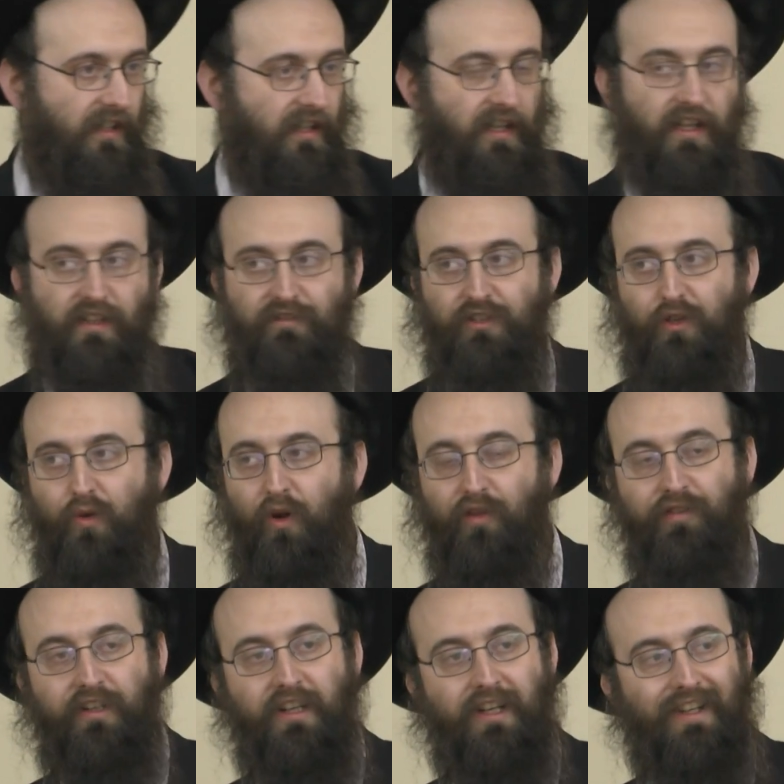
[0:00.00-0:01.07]
And I recall
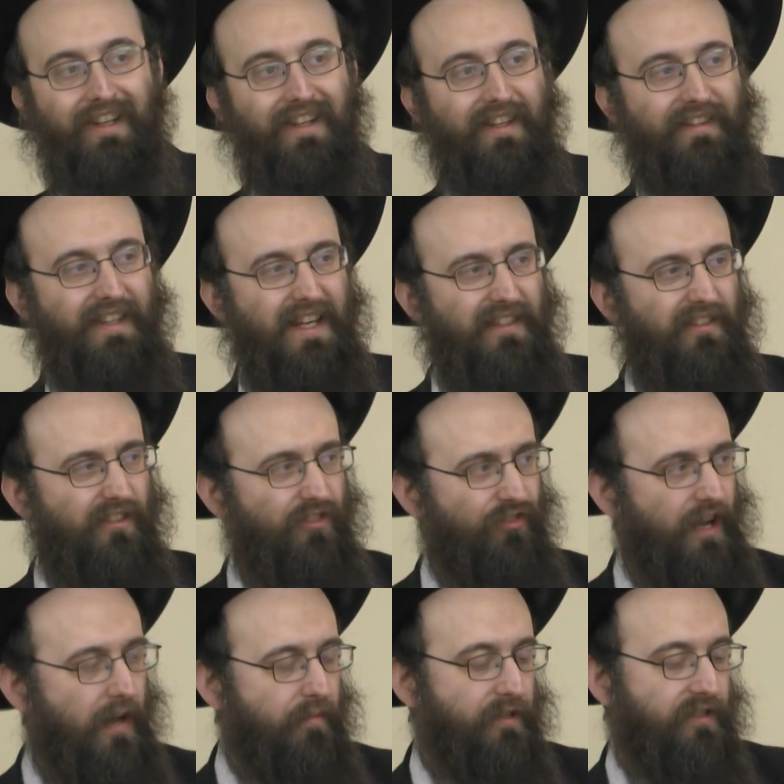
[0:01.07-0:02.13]
very clearly that
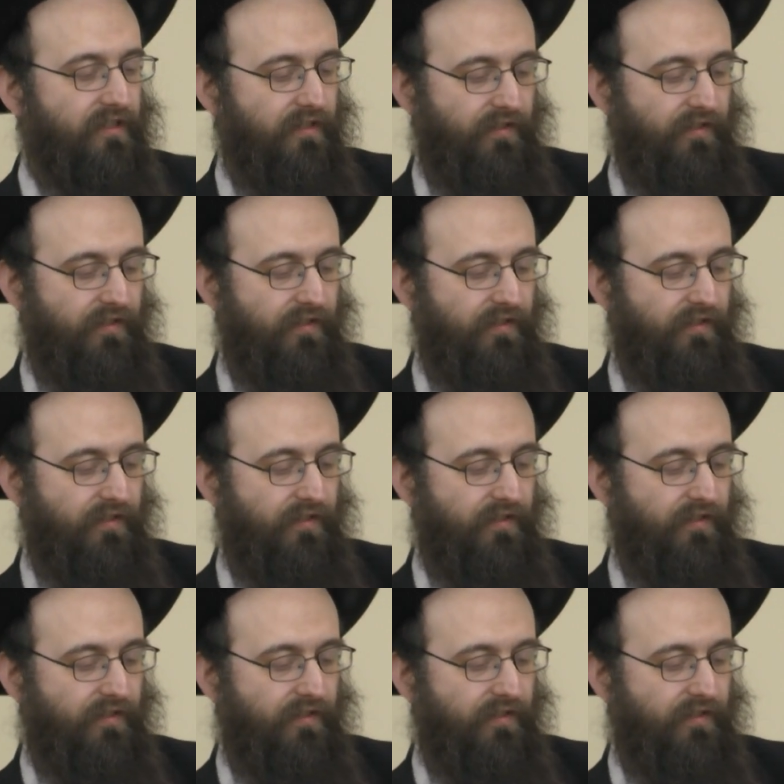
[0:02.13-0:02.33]
Shabbos,